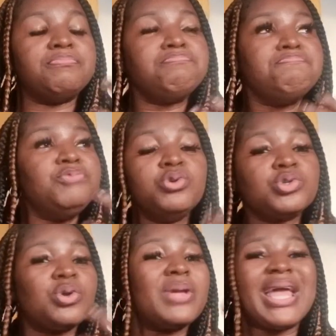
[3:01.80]
mm,
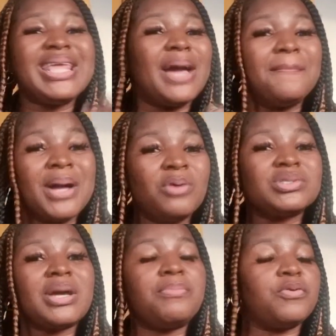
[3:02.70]
use any
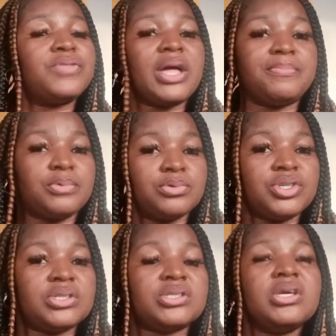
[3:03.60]
amount above that
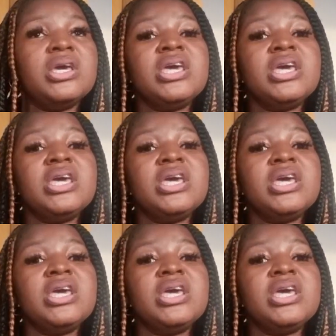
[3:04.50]
budget